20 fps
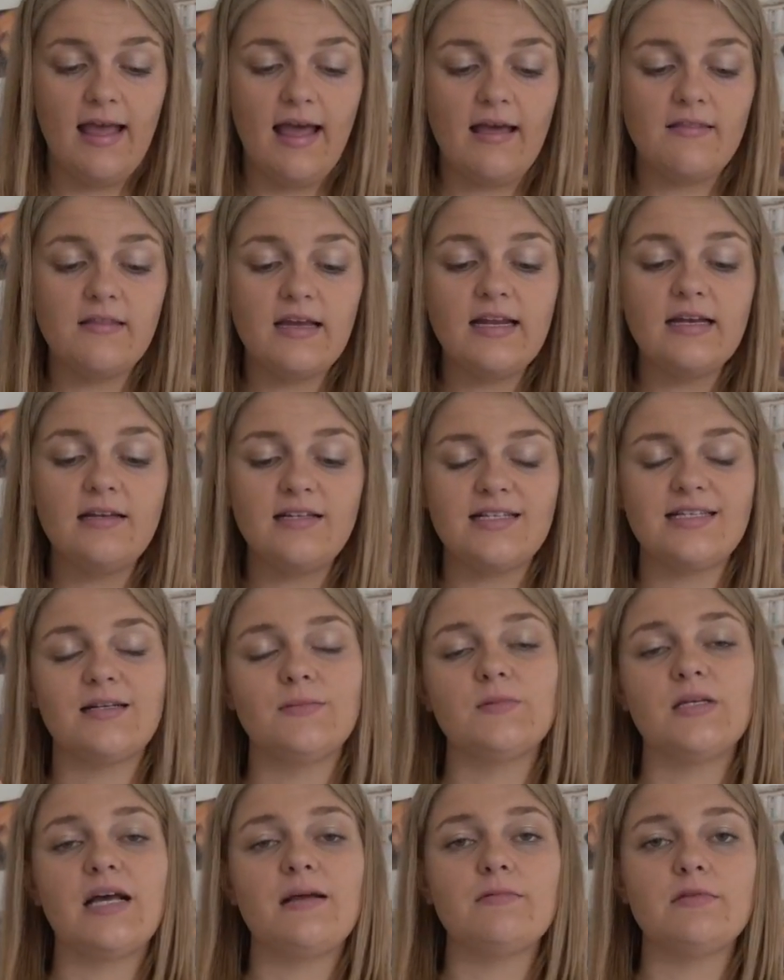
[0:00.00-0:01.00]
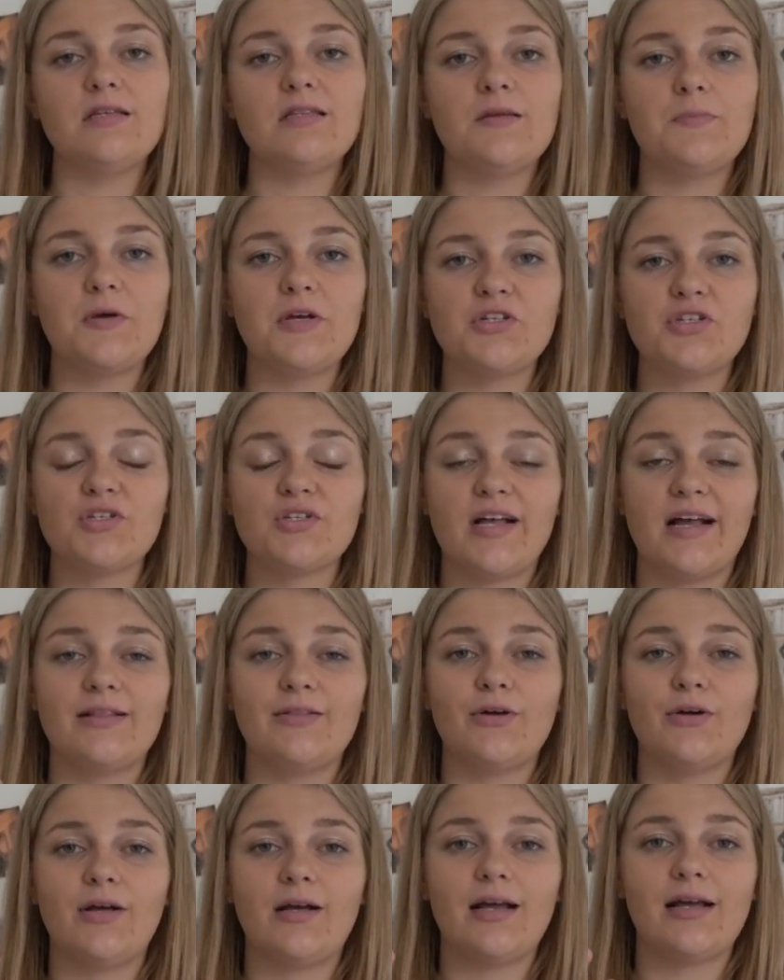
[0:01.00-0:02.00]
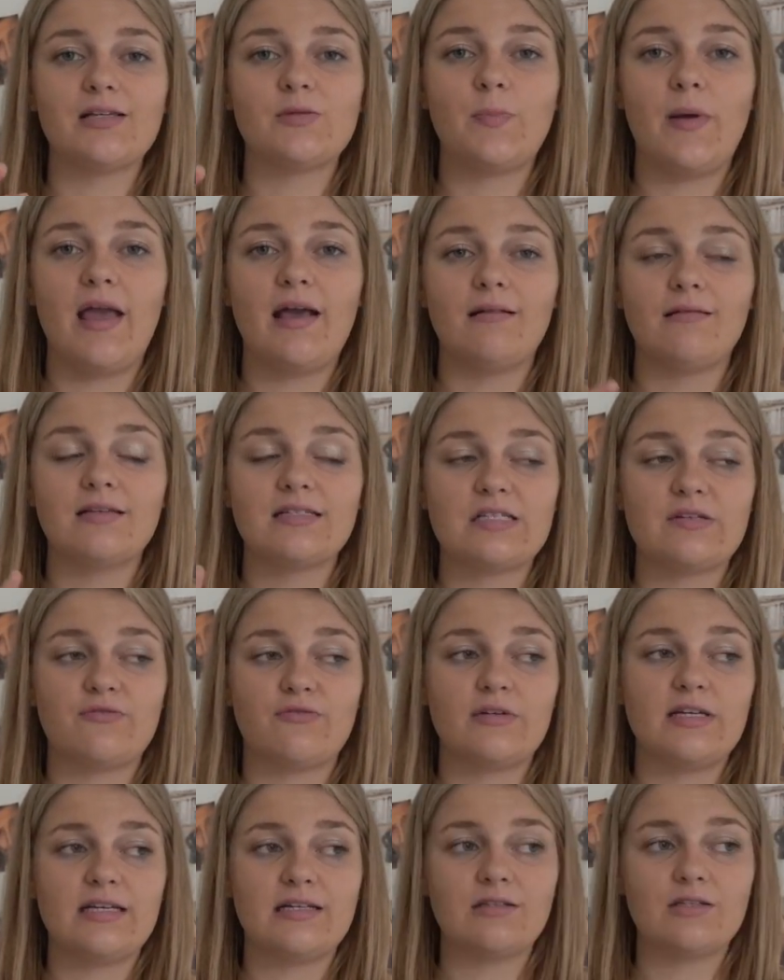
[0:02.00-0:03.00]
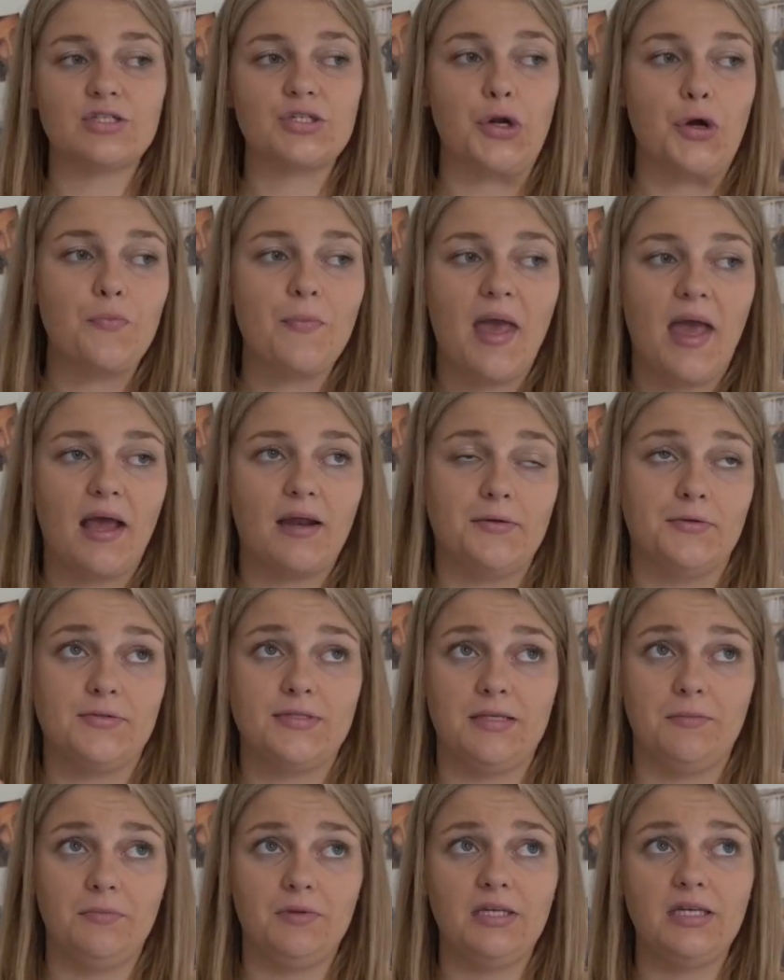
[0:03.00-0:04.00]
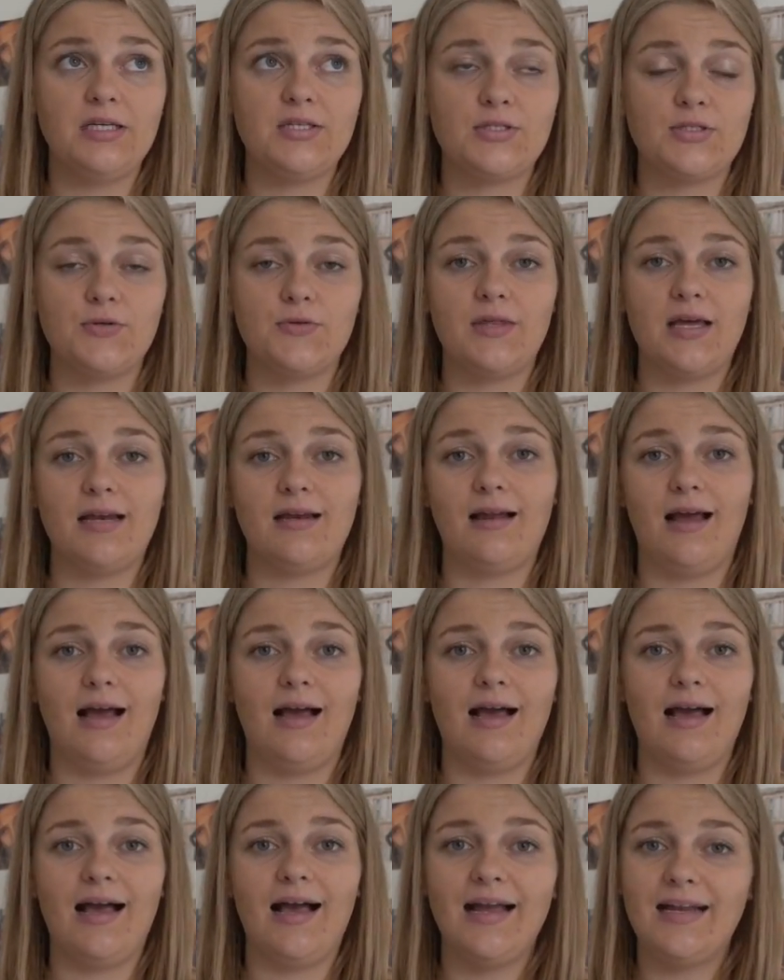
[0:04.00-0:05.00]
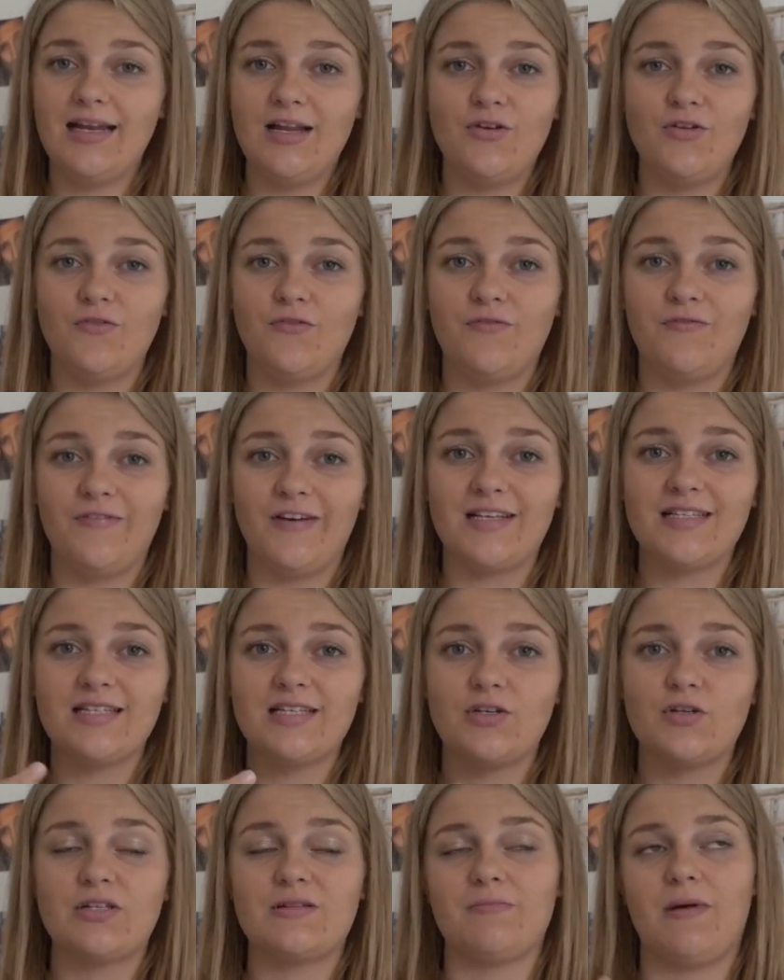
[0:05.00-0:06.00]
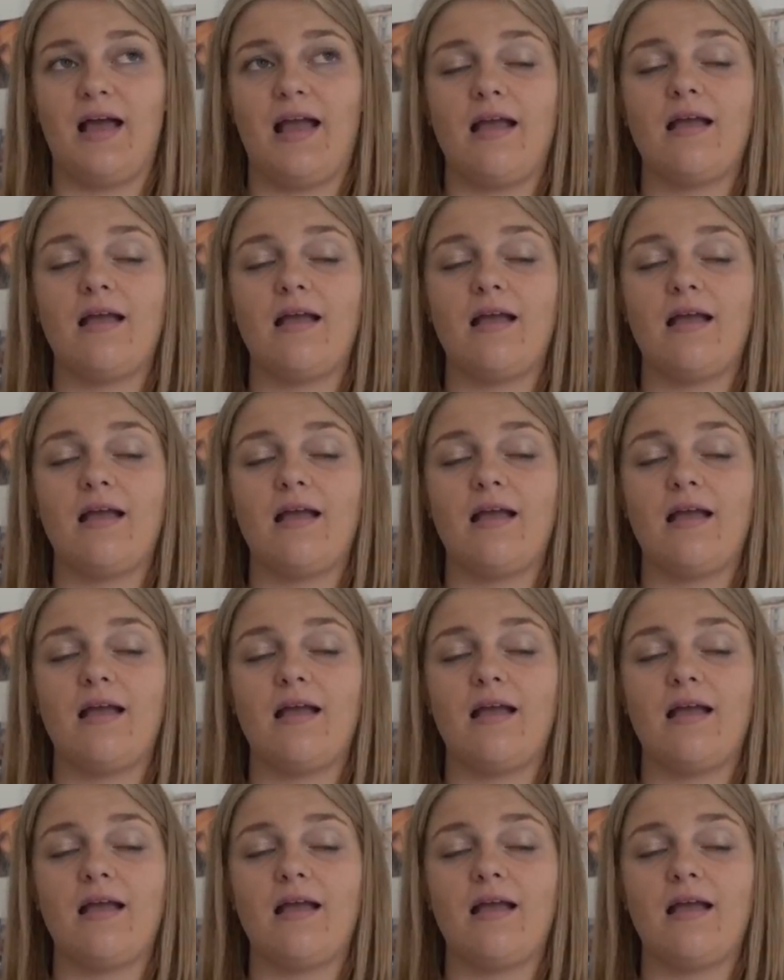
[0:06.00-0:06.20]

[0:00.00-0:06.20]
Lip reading: And then sometimes in the pictures I look as pale as a freaking snowman or something, so then I need to fix it because